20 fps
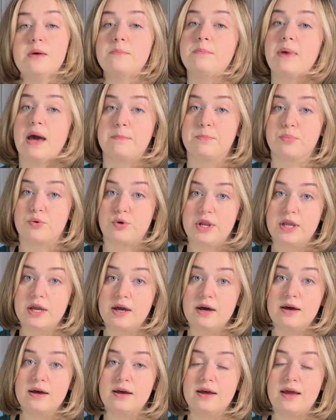
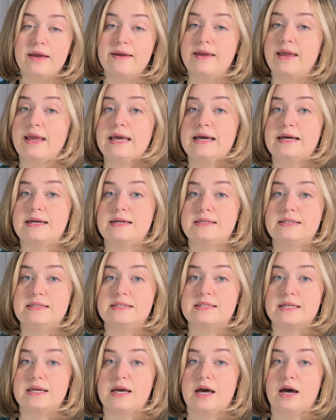paprika,
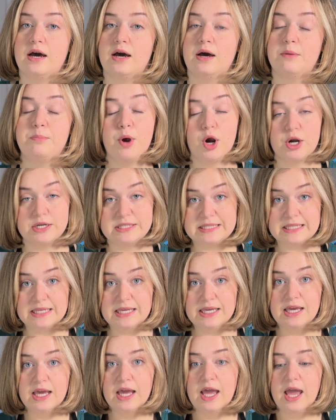and
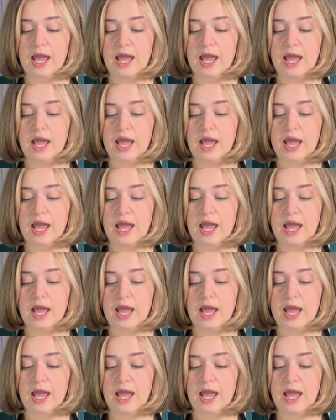parsley.